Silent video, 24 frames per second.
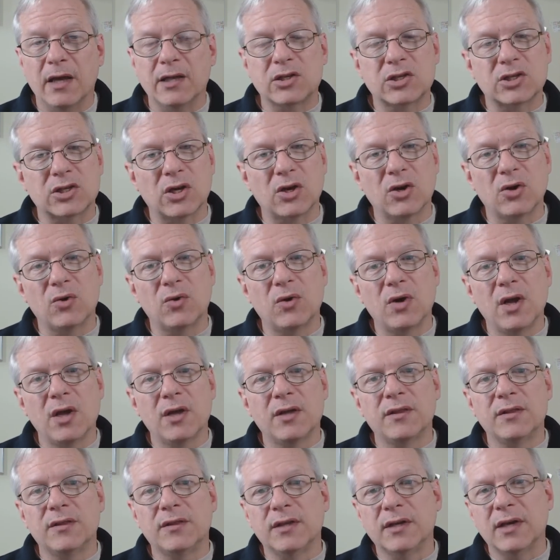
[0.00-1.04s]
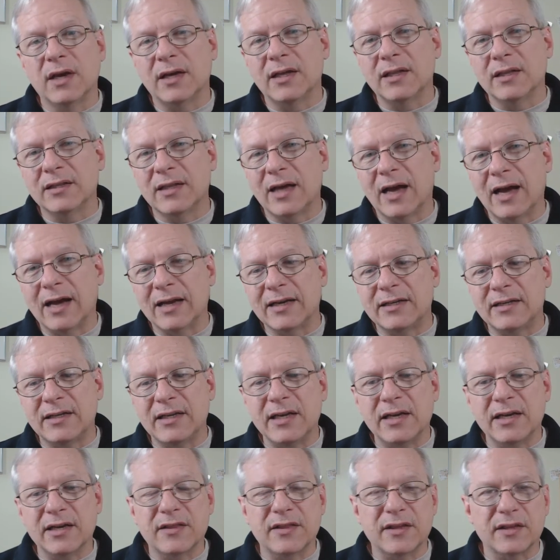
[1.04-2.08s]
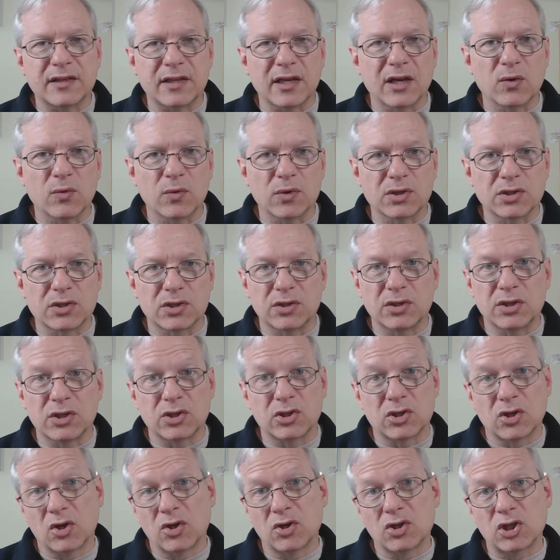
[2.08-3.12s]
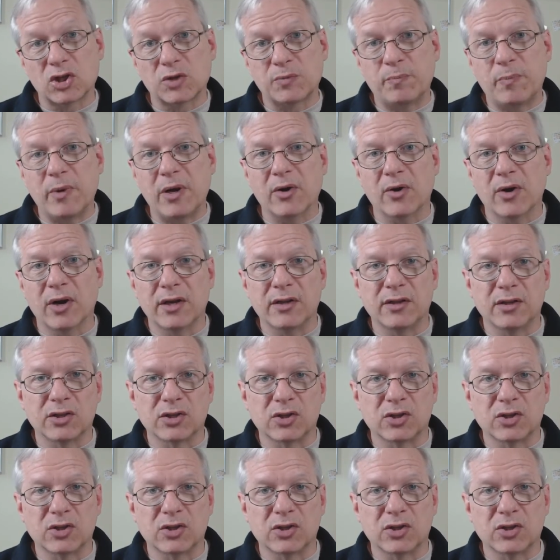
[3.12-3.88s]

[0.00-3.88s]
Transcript: And so the idea that there was this spirit,